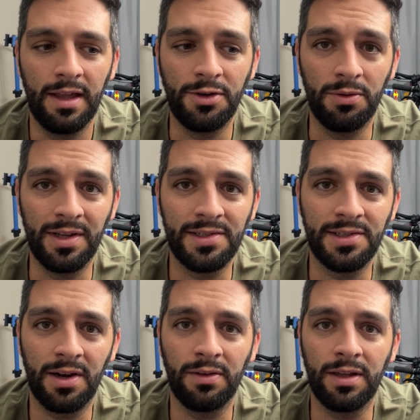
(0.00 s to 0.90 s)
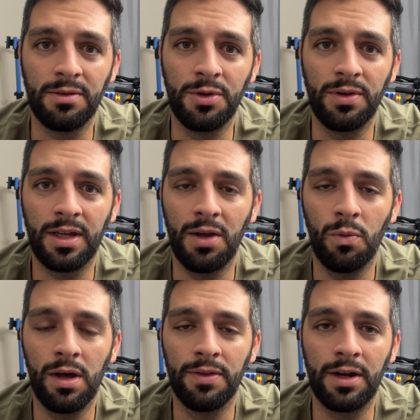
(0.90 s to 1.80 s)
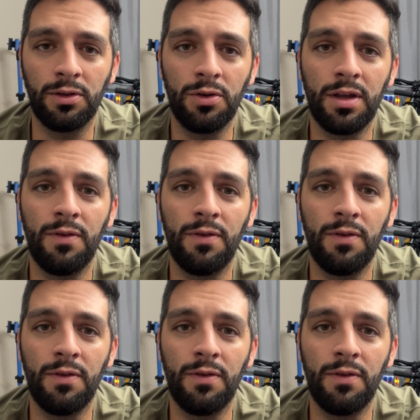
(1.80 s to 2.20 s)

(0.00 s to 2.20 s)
don't necessarily communicate well, that are looking